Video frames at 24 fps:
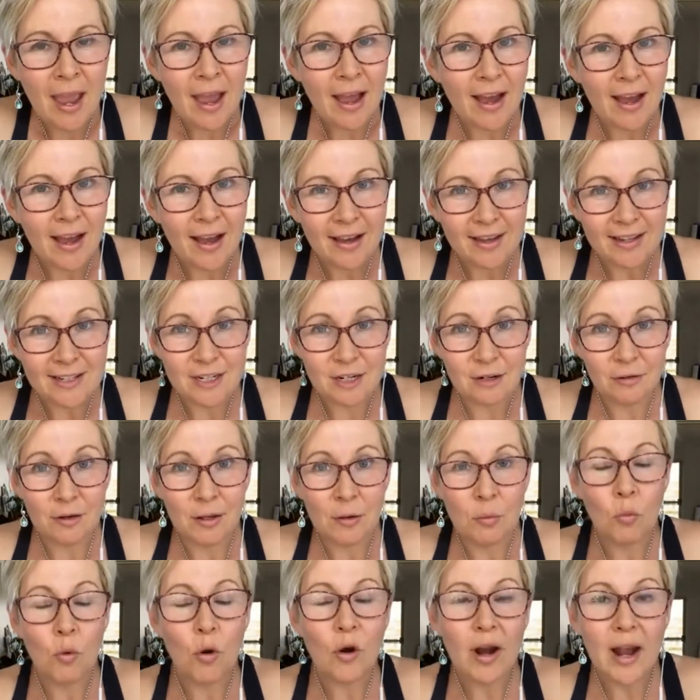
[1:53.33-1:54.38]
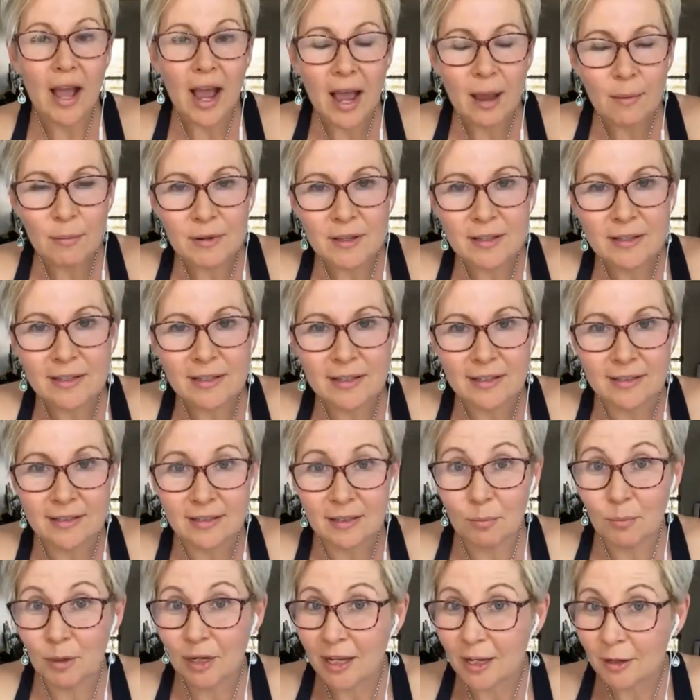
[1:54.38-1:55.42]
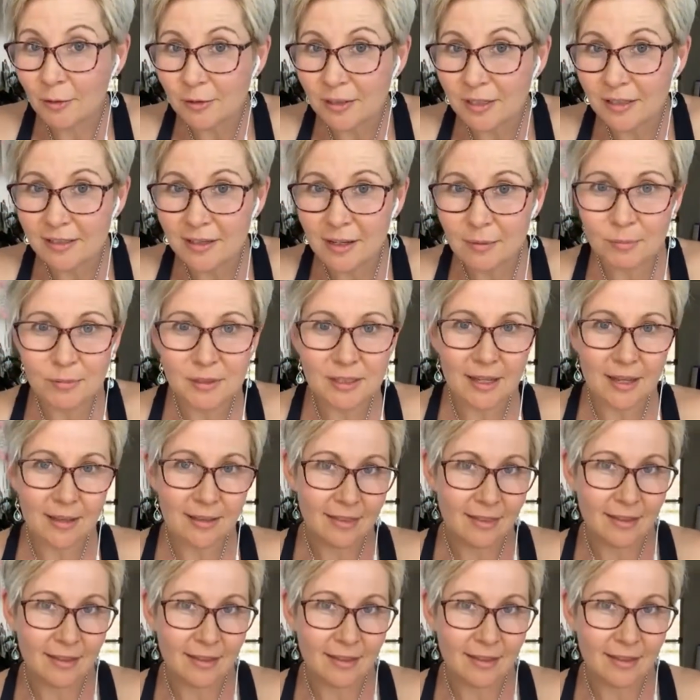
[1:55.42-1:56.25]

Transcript: uh, generally, what happens is somebody else is upset,